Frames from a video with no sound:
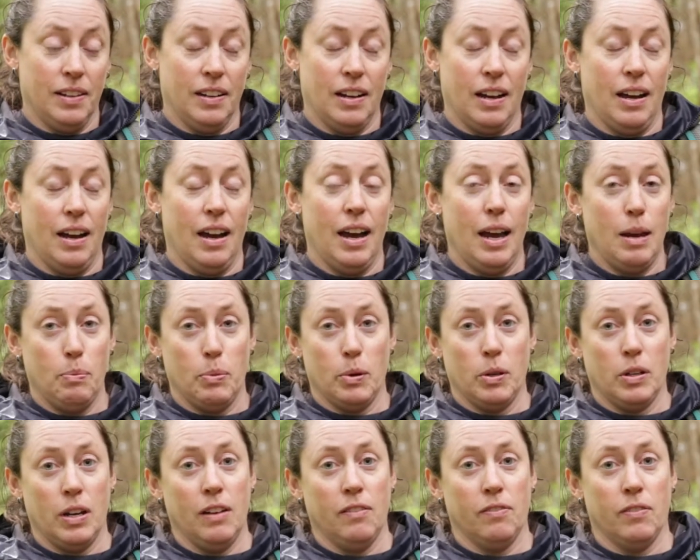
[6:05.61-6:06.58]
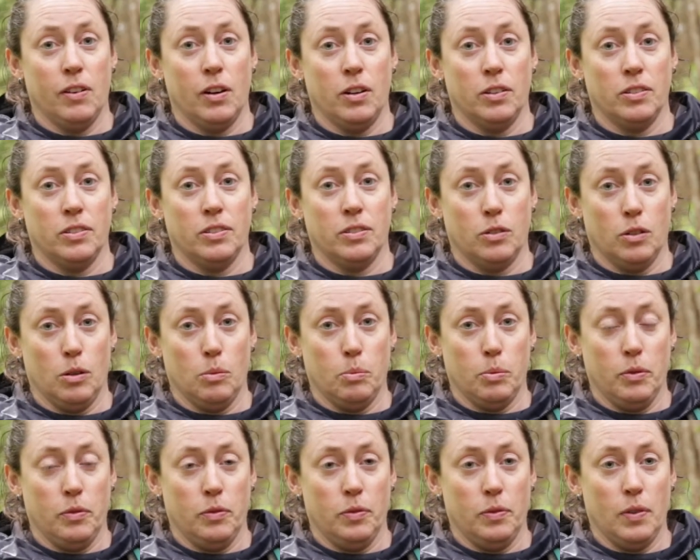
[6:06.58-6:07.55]
a hyper-diverse group
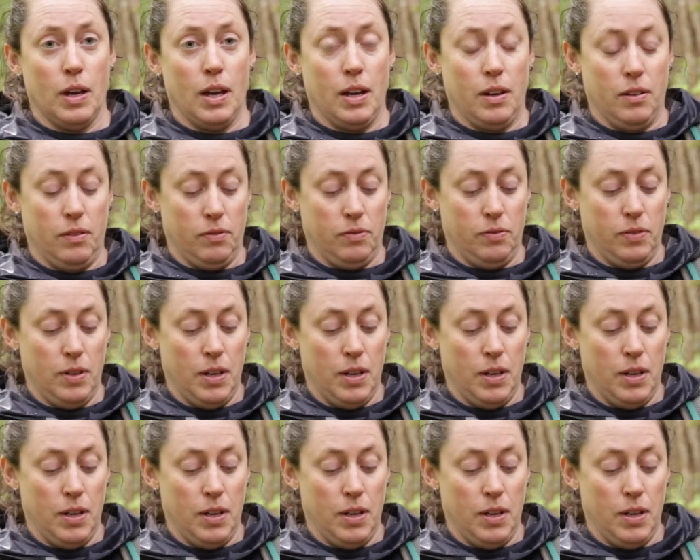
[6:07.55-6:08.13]
of